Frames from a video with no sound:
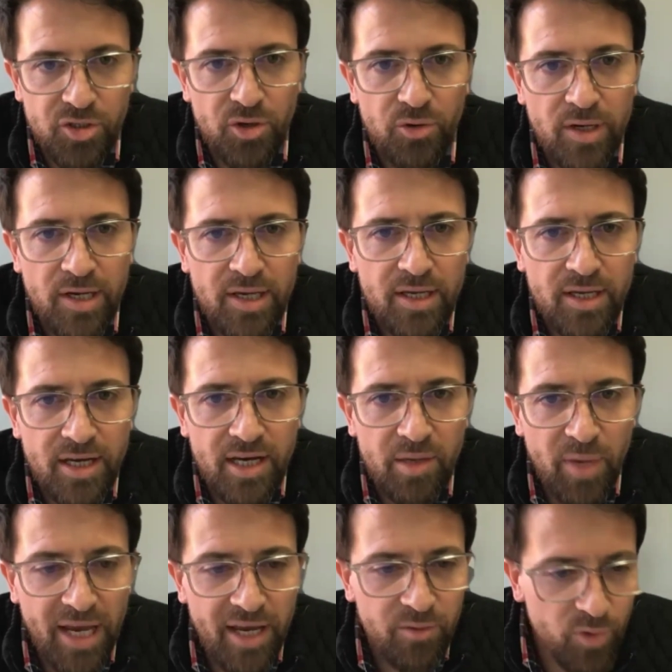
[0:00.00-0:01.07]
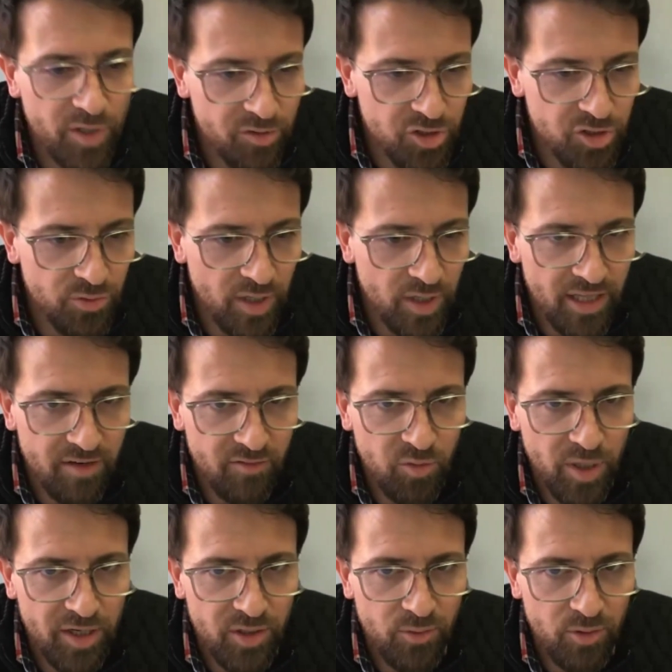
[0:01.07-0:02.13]
So Matt, why don't you let
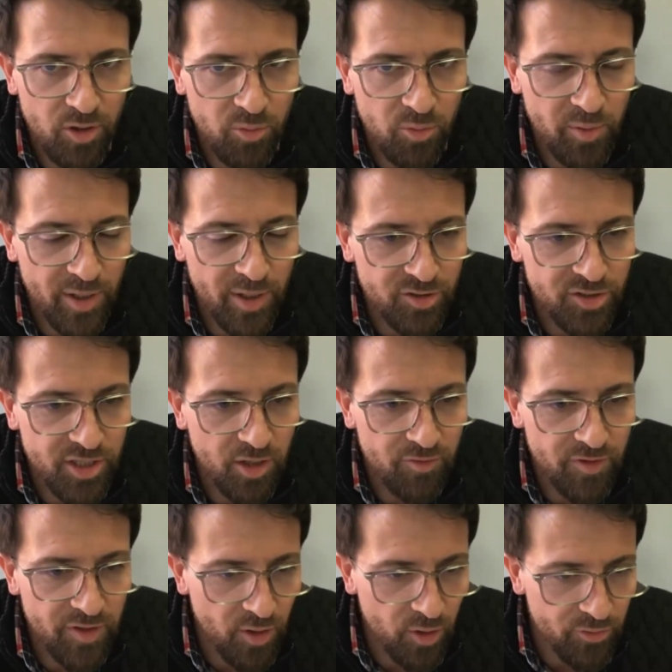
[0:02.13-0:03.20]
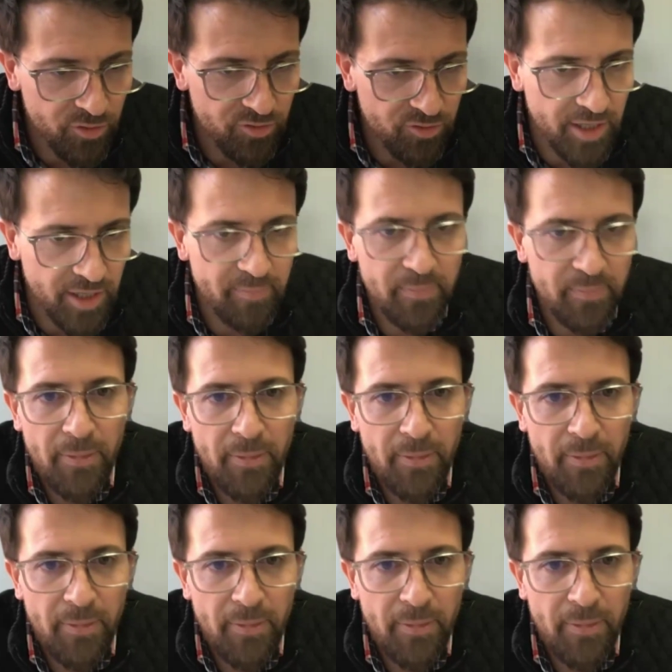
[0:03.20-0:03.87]
everybody know a little bit about yourself, and then I'll do the same.